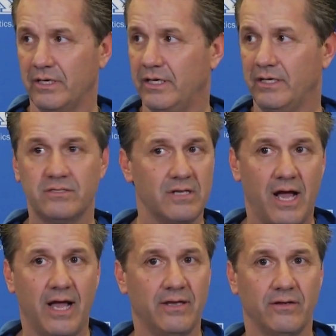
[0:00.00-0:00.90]
It is
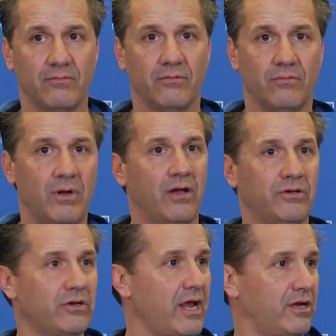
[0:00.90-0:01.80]
not, well,
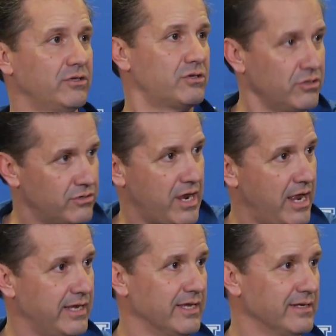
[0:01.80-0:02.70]
you're not good, so you're
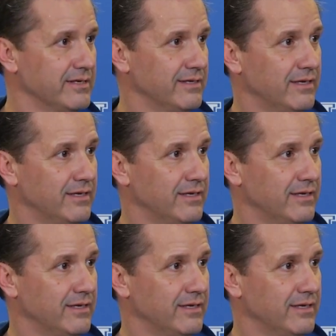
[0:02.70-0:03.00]
not in.